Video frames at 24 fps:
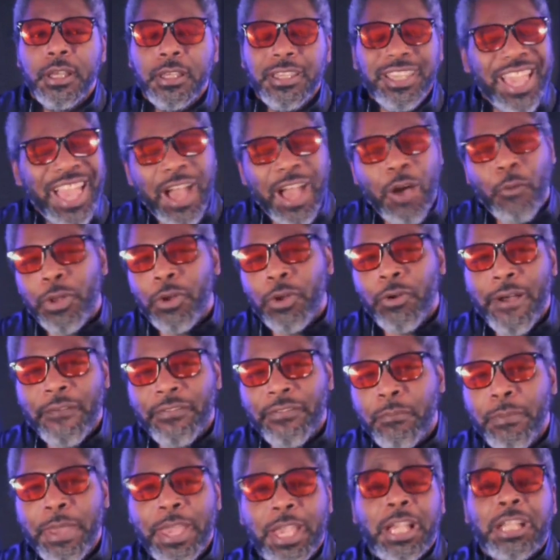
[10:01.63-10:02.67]
yeah, we don't have
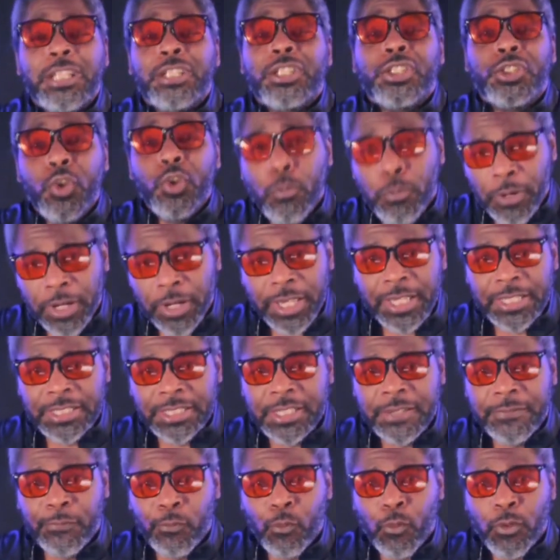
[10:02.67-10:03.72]
to make it super
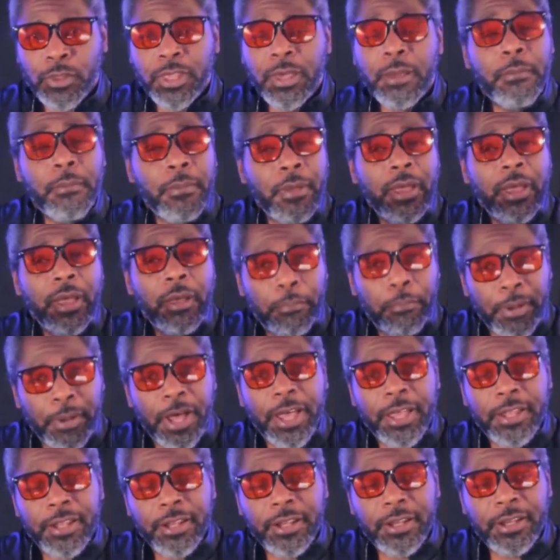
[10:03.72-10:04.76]
easy for them,
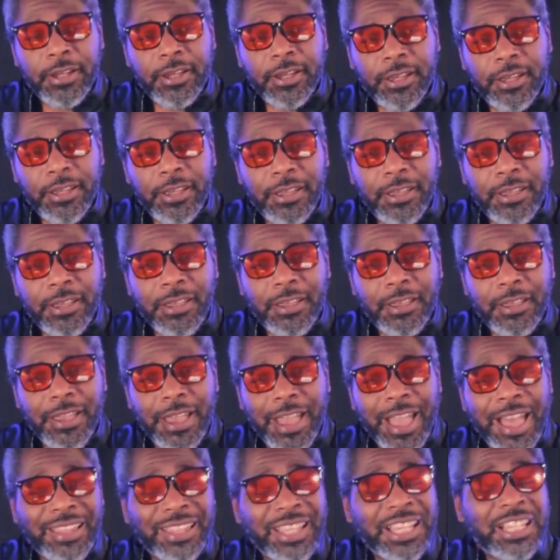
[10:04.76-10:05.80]
but
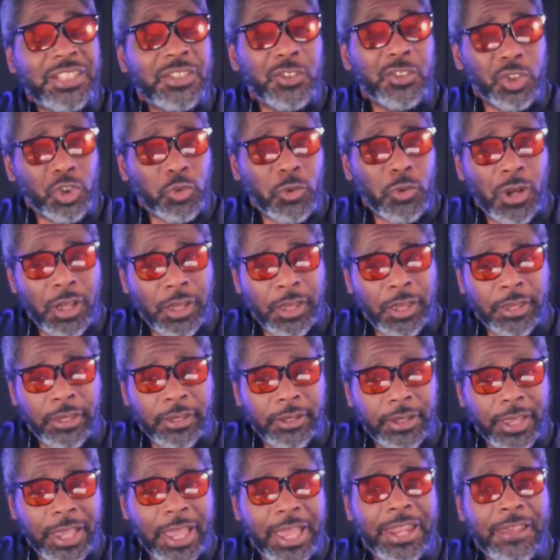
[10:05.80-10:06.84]
at least they're trying.
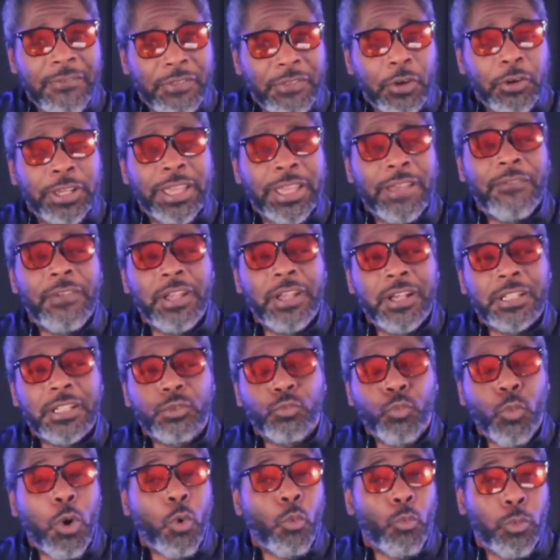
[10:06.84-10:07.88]
And if they're giving us
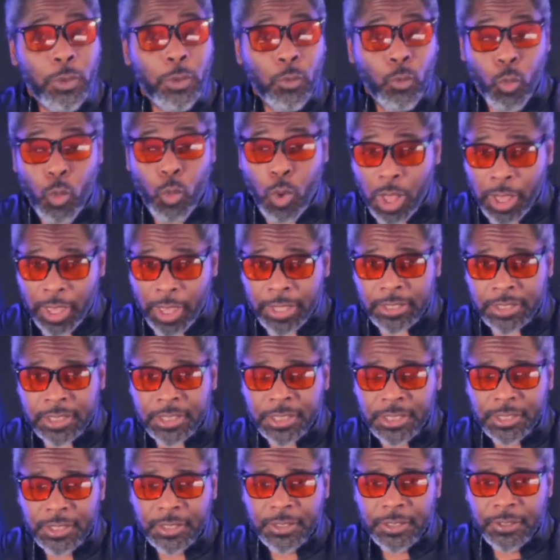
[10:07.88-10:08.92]
what we want,
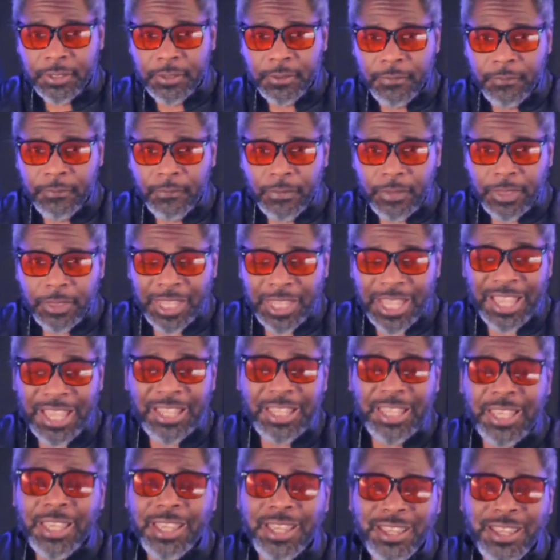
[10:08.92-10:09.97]
in
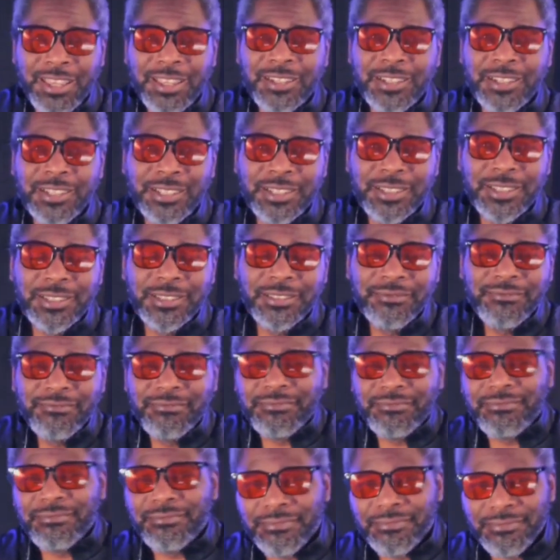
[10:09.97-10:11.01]
the end,
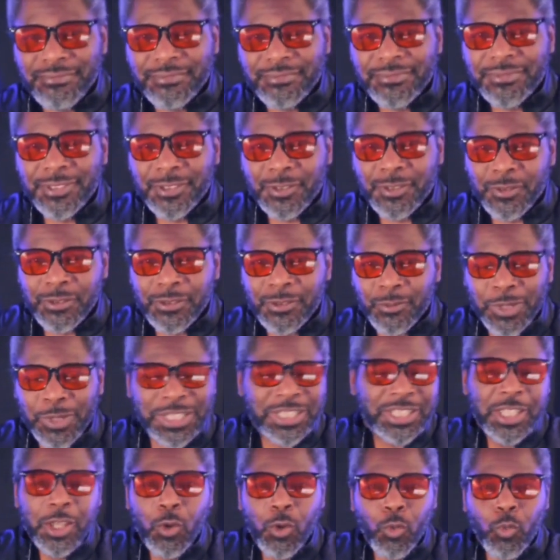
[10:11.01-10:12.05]
we
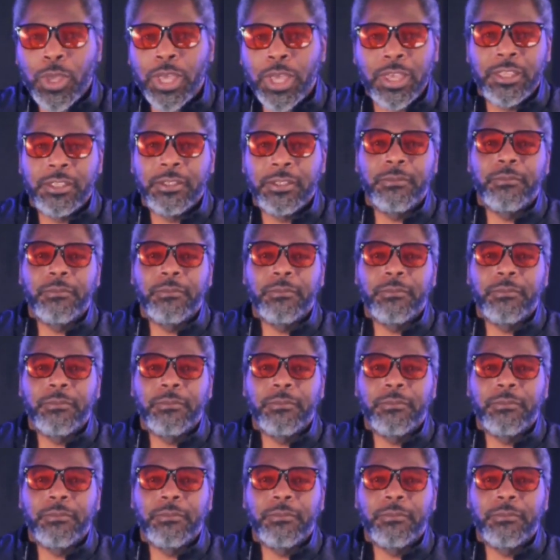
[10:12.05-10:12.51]
still win.